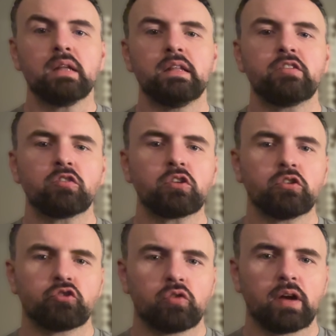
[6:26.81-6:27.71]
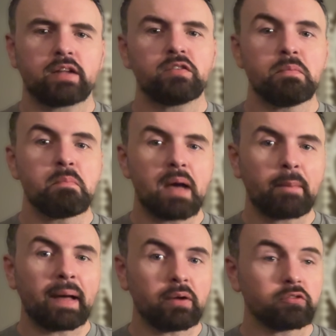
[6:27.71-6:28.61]
Let's look at trying to
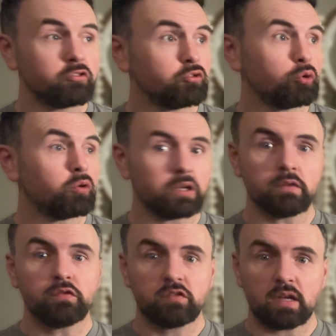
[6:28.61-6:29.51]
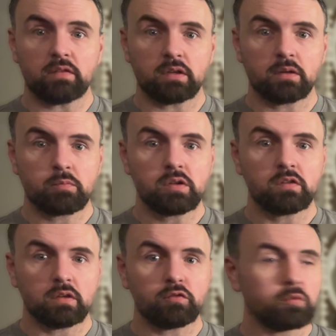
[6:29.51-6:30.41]
map out the story of saving a
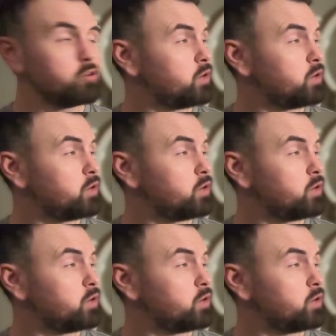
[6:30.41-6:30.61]
princess from a